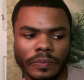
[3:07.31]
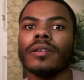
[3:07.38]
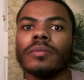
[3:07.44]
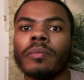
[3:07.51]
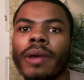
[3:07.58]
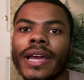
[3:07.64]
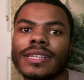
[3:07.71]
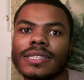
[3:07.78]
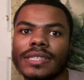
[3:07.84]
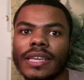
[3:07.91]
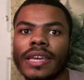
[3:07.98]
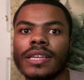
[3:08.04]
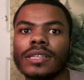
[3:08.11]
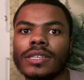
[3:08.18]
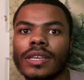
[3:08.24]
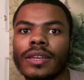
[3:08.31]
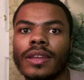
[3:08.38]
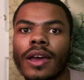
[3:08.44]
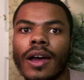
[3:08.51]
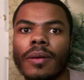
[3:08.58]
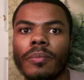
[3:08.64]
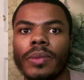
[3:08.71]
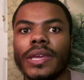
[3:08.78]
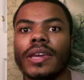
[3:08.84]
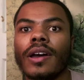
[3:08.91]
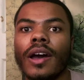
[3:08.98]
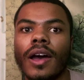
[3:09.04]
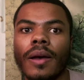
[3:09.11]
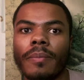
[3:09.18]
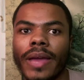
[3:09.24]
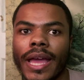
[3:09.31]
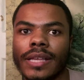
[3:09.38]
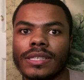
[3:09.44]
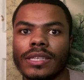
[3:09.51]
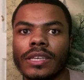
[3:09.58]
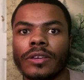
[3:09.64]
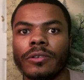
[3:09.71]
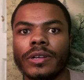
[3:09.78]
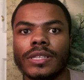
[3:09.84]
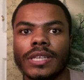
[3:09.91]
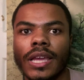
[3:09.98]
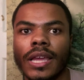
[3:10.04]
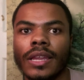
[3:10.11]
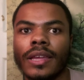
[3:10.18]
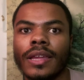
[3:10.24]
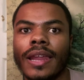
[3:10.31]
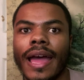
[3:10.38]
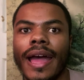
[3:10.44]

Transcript: my skin did not become as irritated